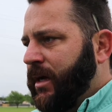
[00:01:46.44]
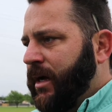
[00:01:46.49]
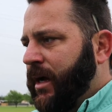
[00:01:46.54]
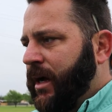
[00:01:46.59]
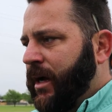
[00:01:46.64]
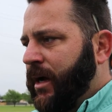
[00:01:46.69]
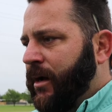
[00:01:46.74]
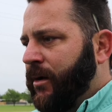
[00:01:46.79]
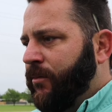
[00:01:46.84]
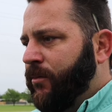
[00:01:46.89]

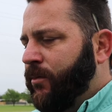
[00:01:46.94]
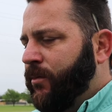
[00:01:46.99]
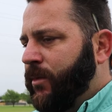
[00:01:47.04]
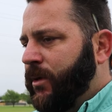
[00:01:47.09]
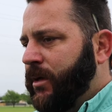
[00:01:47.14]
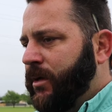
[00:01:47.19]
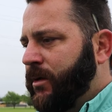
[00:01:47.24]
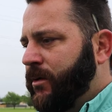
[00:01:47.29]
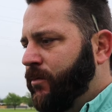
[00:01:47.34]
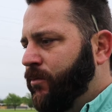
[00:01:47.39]

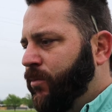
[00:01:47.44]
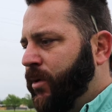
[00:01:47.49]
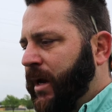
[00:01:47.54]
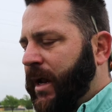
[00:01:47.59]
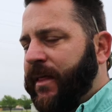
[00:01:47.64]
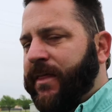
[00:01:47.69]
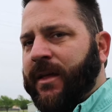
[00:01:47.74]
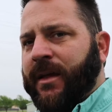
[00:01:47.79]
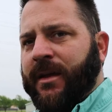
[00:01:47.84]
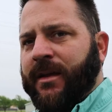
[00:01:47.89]
but
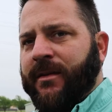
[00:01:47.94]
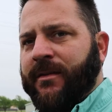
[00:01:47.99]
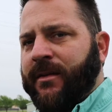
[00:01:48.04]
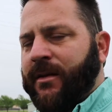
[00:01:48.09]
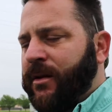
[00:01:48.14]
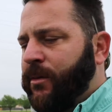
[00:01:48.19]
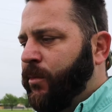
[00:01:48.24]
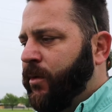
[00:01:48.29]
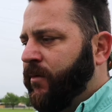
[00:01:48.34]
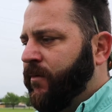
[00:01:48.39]
I think he's
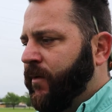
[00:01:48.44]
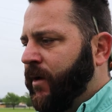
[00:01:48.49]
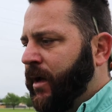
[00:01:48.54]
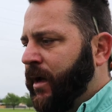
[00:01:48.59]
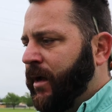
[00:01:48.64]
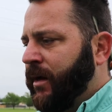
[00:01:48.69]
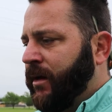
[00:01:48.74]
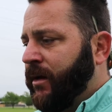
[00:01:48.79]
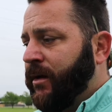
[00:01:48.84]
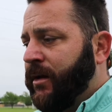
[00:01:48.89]
going to be
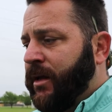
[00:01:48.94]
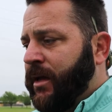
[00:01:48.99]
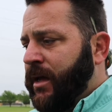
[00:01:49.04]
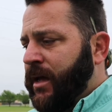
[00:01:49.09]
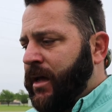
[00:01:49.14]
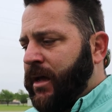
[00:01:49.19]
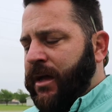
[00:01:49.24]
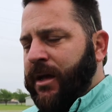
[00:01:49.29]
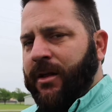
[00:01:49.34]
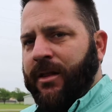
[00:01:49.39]
fine, and
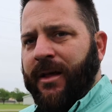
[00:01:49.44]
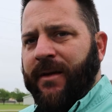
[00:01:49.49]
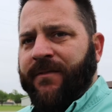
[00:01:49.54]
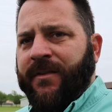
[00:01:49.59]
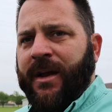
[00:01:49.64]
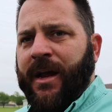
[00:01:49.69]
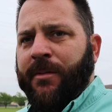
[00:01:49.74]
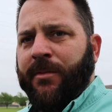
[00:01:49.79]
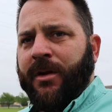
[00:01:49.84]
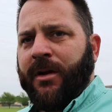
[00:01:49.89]
he'll have
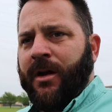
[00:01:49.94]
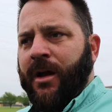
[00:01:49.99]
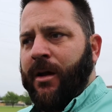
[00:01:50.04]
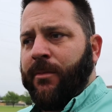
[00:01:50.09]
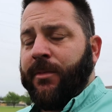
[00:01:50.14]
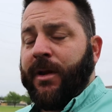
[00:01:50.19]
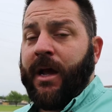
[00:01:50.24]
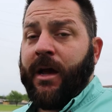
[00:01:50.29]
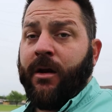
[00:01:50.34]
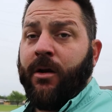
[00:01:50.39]
time to
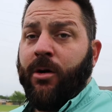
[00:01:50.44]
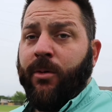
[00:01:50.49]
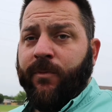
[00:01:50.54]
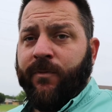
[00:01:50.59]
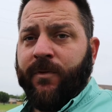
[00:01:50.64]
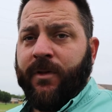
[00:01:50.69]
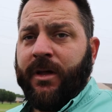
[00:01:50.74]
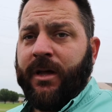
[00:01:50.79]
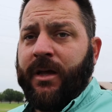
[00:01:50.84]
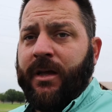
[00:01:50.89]
calm down,
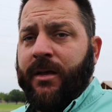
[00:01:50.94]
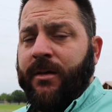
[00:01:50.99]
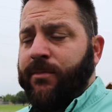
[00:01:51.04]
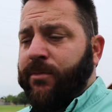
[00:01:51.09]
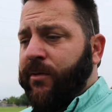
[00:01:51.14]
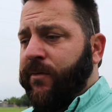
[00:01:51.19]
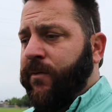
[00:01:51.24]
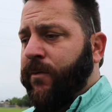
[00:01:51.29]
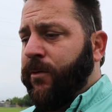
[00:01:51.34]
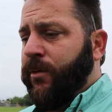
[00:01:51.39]
hopefully,
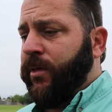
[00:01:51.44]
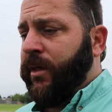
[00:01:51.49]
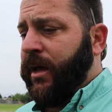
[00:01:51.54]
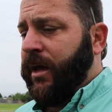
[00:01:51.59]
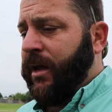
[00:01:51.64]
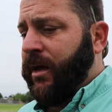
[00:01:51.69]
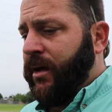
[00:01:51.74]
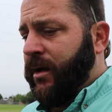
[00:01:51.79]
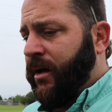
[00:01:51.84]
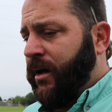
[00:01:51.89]
before
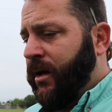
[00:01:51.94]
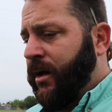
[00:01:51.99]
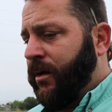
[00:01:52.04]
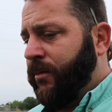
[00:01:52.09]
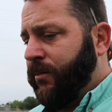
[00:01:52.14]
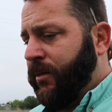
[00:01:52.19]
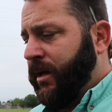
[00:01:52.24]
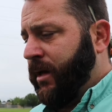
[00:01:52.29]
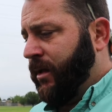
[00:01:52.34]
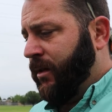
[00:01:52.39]
they
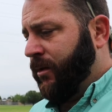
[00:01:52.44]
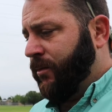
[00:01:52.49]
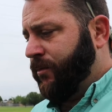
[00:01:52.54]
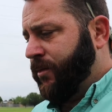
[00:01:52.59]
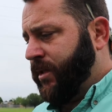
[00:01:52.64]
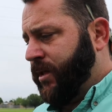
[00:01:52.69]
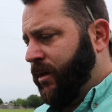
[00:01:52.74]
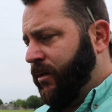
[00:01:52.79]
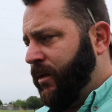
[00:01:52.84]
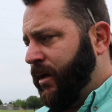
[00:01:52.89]
kill him,
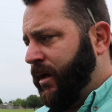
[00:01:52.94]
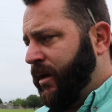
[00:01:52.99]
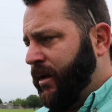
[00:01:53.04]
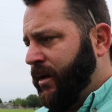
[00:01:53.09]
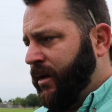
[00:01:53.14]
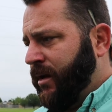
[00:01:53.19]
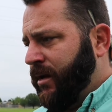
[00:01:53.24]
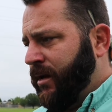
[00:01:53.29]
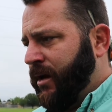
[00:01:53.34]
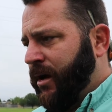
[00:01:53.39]
so that
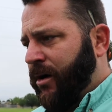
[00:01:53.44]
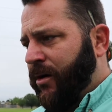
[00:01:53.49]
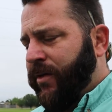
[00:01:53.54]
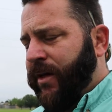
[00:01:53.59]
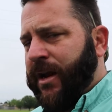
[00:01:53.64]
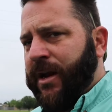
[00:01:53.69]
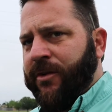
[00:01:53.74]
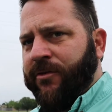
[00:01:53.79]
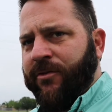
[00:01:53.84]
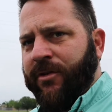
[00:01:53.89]
all
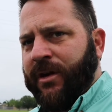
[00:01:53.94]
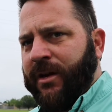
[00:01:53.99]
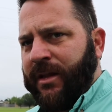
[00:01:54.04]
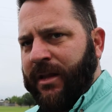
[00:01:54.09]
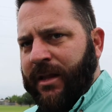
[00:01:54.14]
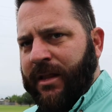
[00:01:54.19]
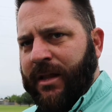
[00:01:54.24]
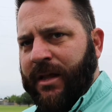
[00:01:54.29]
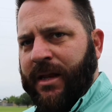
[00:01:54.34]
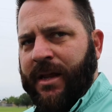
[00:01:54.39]
that
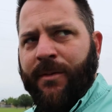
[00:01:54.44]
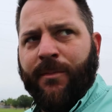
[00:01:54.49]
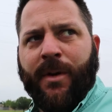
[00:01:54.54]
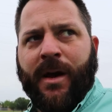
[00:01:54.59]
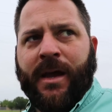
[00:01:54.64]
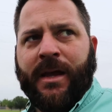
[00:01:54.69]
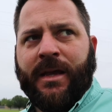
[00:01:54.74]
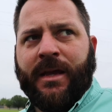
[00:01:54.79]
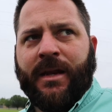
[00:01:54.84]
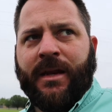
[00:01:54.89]
adrenaline that he
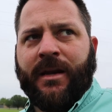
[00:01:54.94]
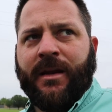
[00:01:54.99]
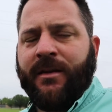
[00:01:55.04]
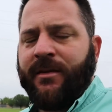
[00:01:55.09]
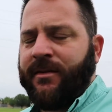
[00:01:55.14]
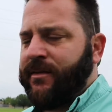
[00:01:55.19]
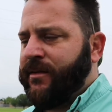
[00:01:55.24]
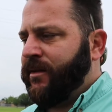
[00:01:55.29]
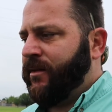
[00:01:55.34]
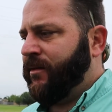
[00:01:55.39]
might get in
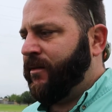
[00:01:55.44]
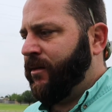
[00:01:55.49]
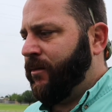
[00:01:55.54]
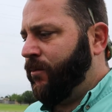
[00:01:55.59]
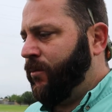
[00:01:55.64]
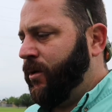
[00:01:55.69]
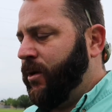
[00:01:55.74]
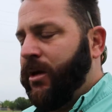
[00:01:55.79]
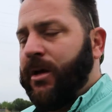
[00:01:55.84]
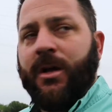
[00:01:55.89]
his
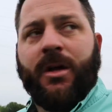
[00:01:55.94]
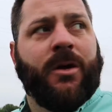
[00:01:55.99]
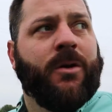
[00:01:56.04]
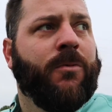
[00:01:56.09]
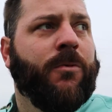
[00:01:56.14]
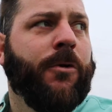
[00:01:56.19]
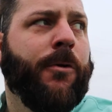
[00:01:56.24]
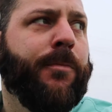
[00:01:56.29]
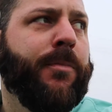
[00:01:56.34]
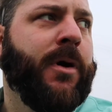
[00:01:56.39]
system
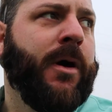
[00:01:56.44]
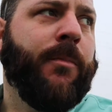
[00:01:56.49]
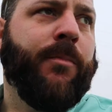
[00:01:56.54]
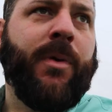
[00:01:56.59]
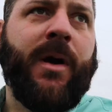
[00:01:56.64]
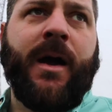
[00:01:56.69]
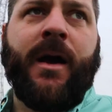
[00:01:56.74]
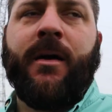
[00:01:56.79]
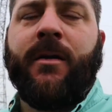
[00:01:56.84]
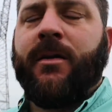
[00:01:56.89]
will pump
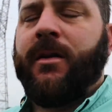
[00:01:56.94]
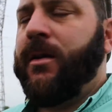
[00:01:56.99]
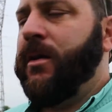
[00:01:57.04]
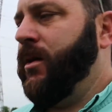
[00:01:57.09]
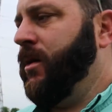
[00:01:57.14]
out.